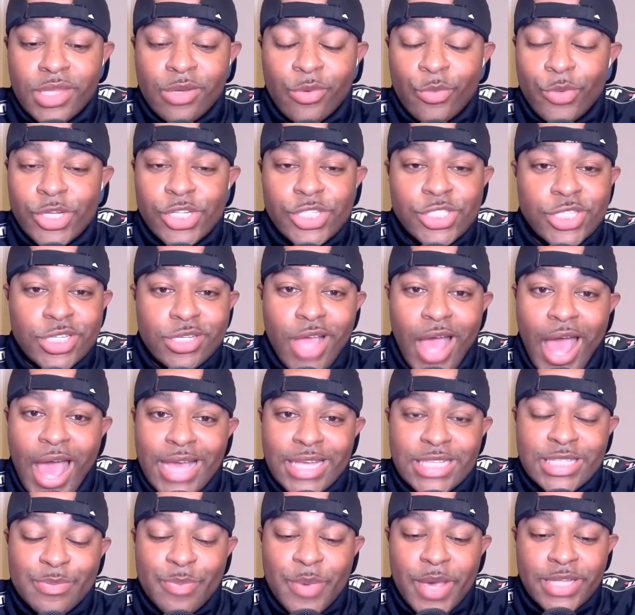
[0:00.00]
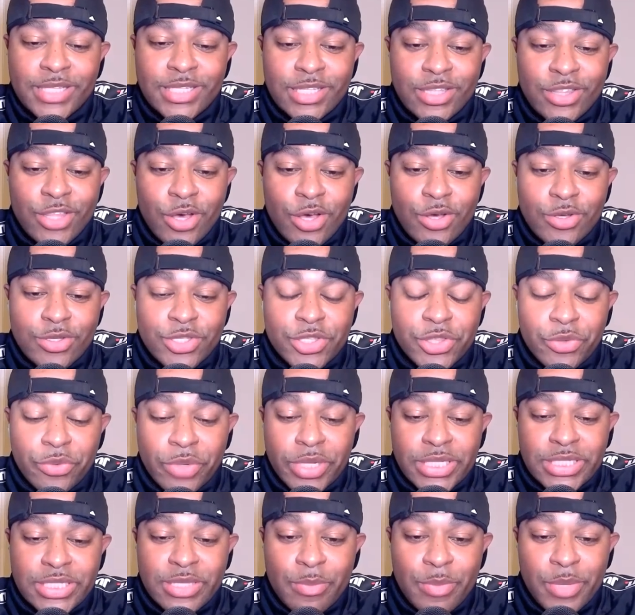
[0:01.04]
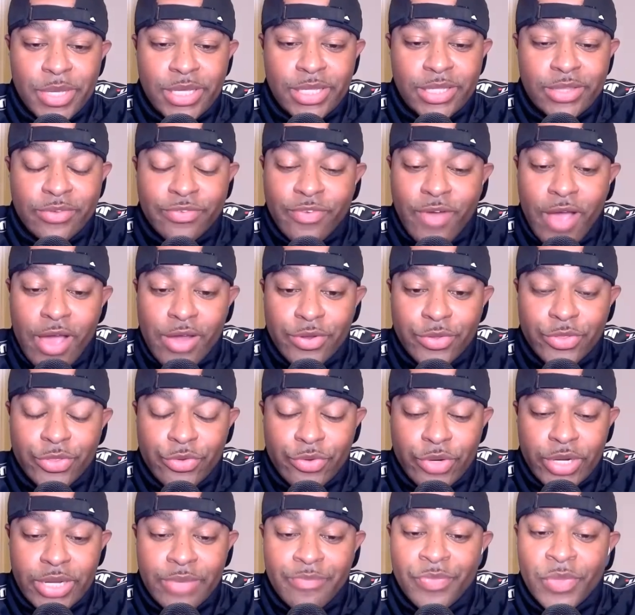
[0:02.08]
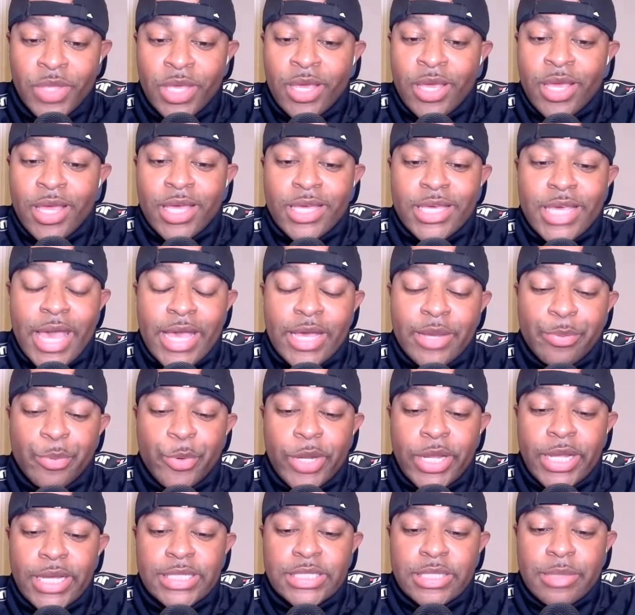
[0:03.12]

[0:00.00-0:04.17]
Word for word: which I expected those three to be the final three. K Kapri ends